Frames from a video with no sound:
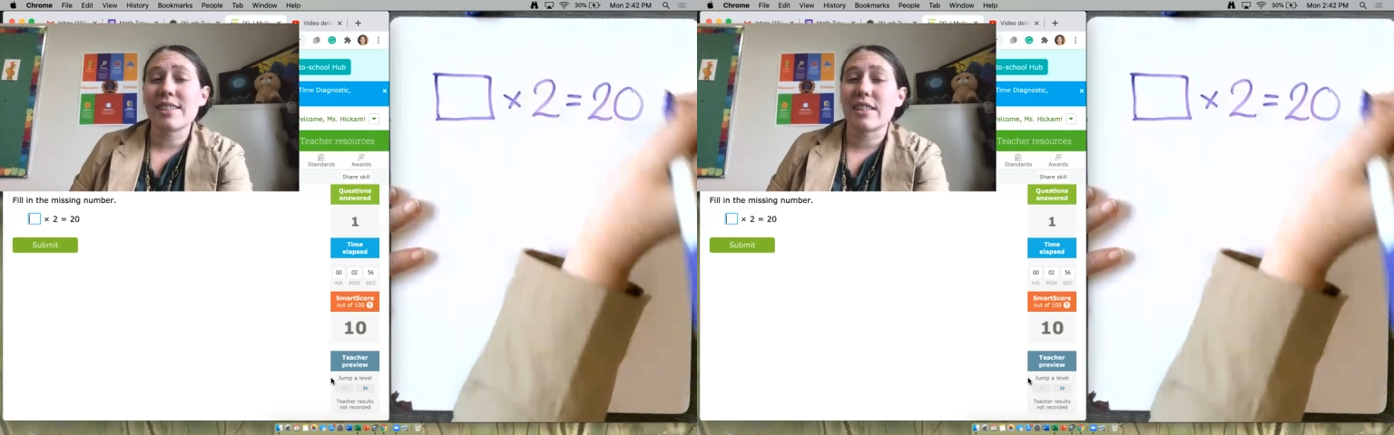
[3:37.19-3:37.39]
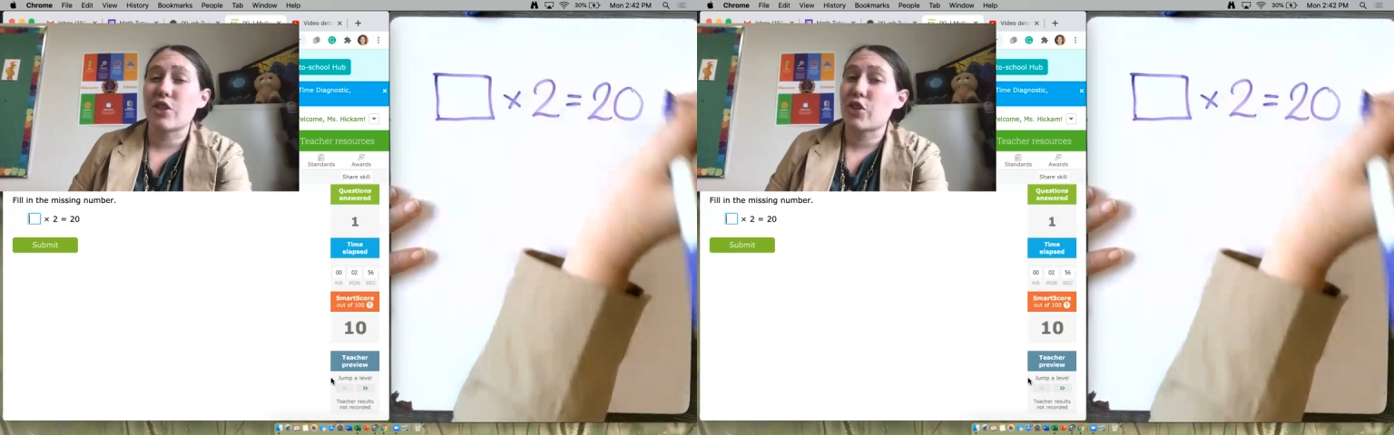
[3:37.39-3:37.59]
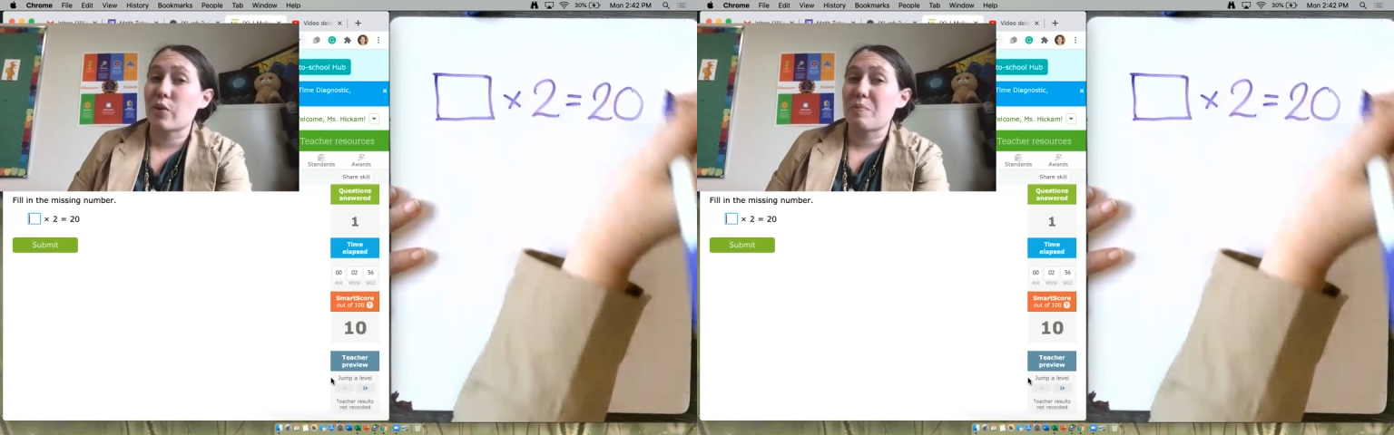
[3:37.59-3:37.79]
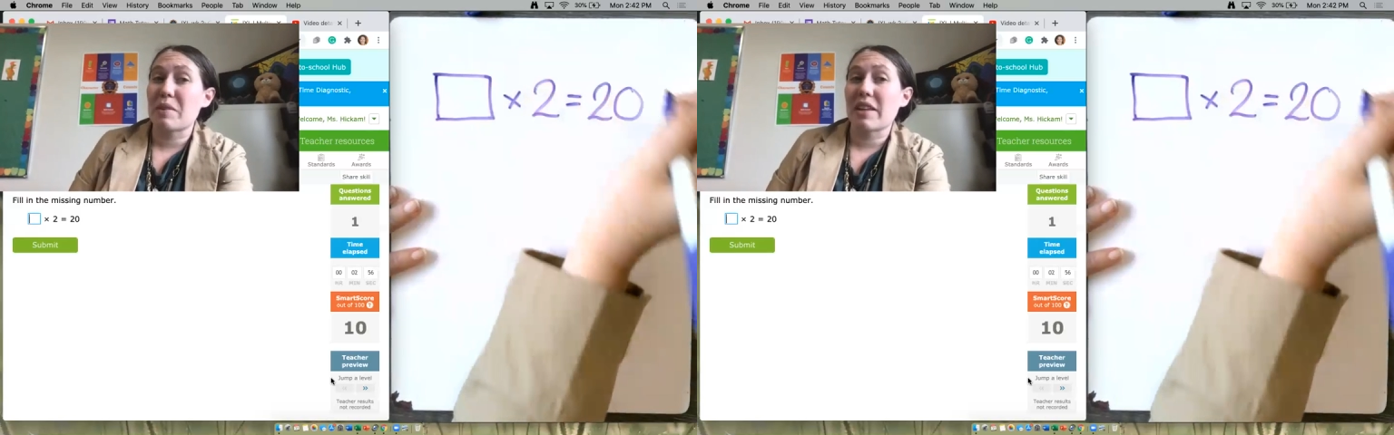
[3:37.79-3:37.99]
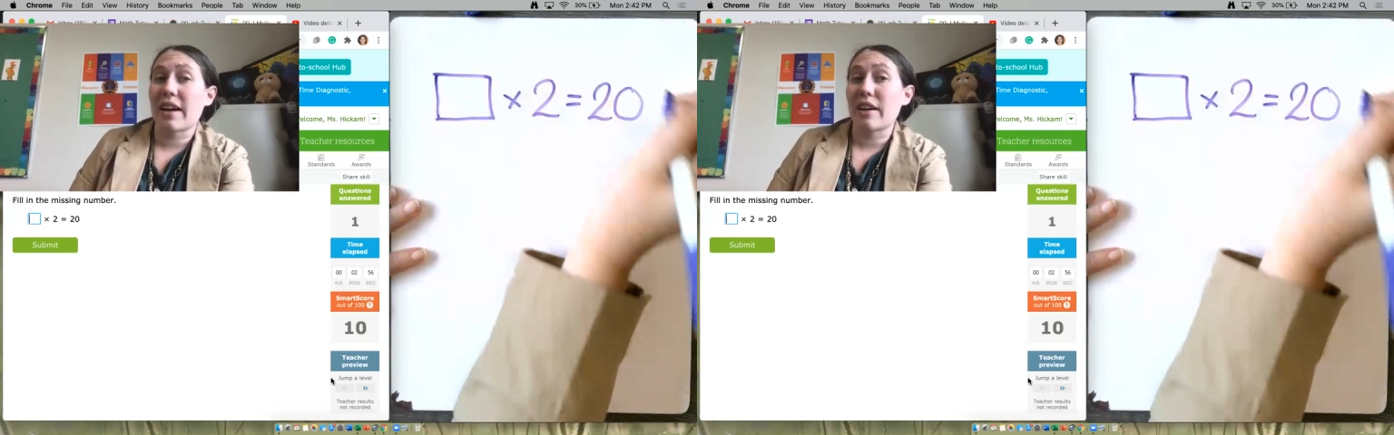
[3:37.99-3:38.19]
this shows me
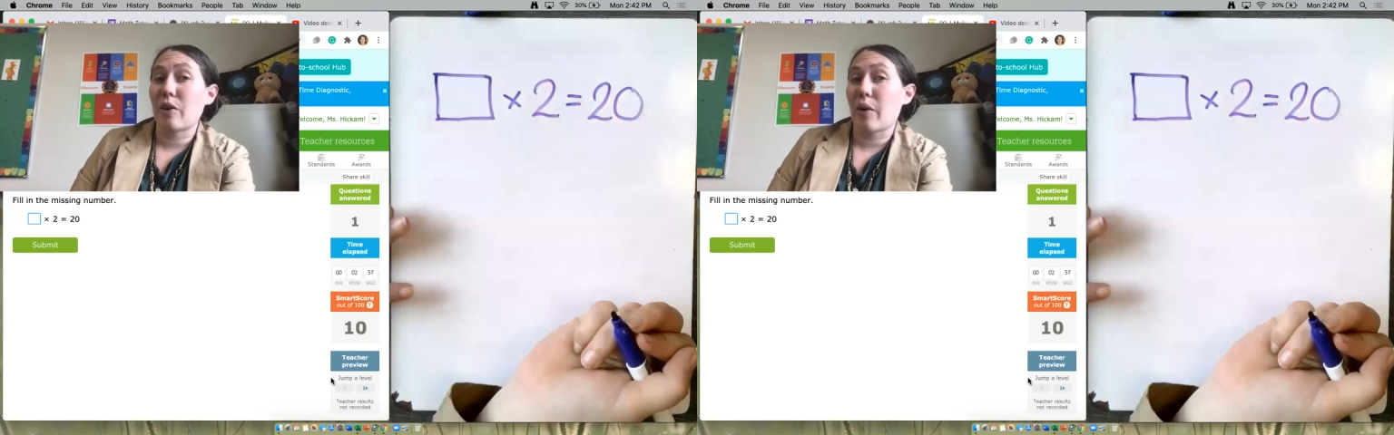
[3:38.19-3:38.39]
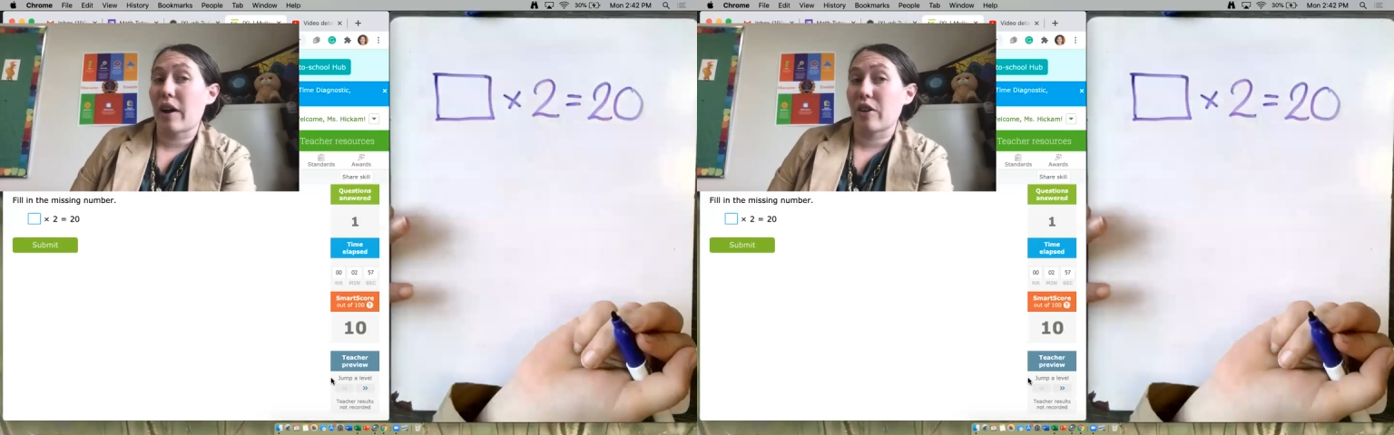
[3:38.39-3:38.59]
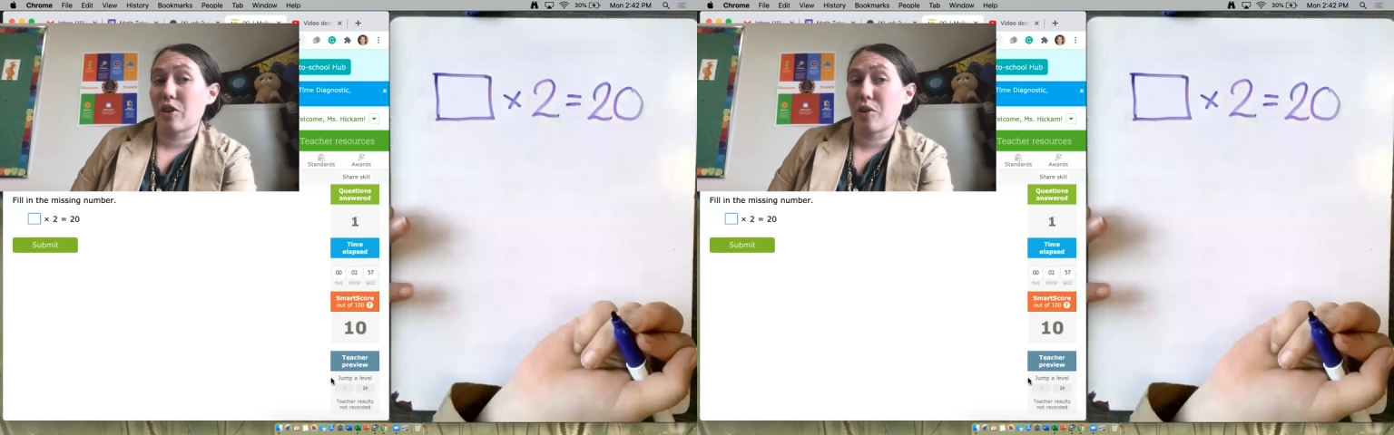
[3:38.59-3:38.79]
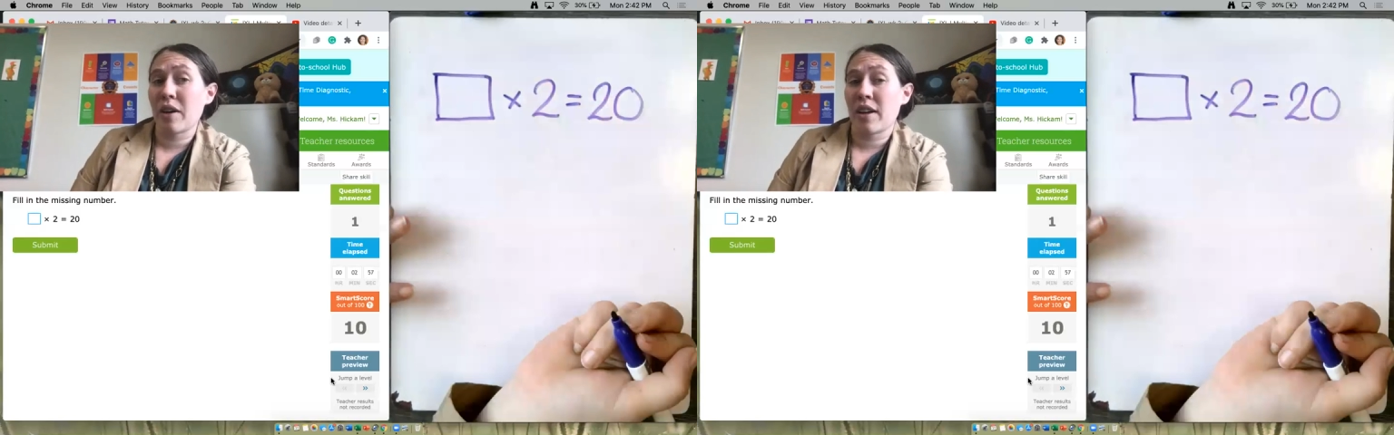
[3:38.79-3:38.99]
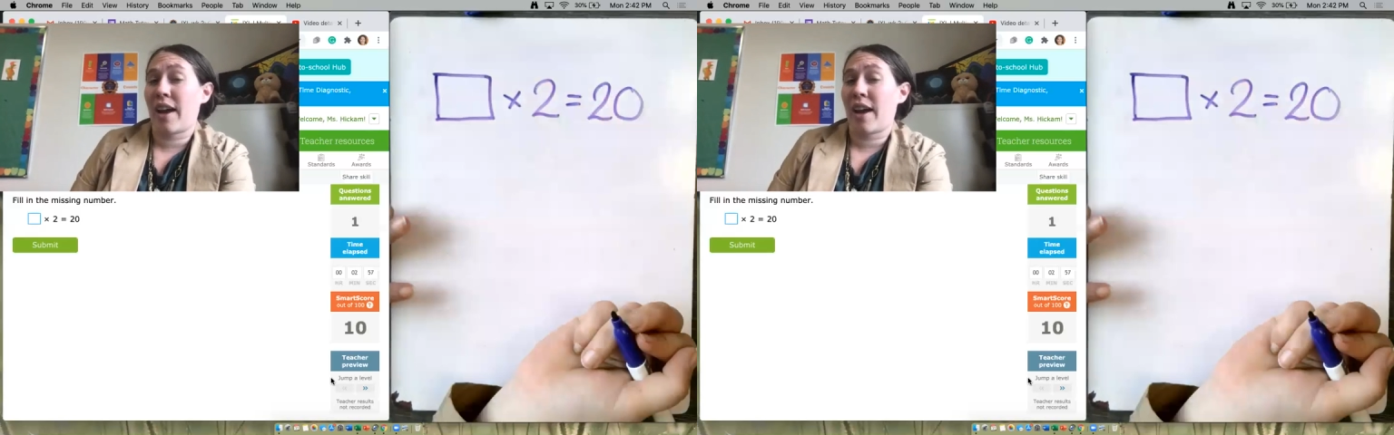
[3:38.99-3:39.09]
that I know how to do it,